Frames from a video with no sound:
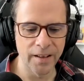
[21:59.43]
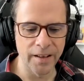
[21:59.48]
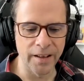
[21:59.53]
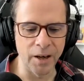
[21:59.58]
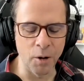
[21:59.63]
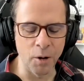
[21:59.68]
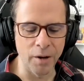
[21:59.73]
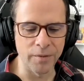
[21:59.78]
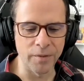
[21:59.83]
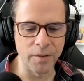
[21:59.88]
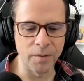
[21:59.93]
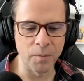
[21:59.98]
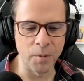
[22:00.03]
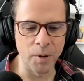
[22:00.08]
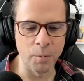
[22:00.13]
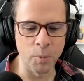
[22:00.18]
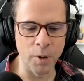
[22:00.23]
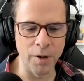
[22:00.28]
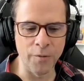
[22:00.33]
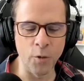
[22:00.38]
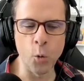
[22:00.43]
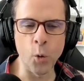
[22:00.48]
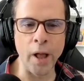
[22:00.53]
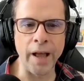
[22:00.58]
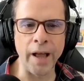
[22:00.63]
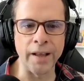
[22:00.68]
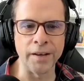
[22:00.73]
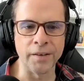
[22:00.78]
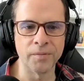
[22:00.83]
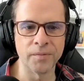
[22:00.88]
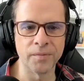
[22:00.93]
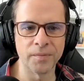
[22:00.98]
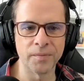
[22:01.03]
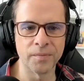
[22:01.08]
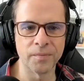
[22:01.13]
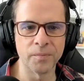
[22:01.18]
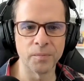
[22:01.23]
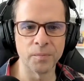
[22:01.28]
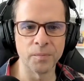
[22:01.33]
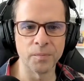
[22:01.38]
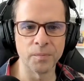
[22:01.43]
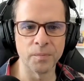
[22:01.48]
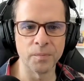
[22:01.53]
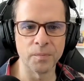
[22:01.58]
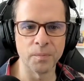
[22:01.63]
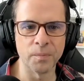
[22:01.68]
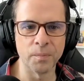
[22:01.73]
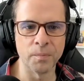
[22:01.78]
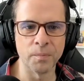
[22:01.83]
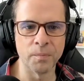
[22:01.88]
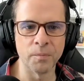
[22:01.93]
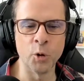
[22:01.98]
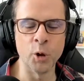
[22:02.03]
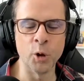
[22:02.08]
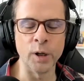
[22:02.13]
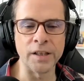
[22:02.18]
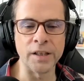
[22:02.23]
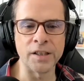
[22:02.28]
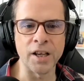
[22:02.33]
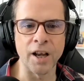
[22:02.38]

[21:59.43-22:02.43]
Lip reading: We've all had really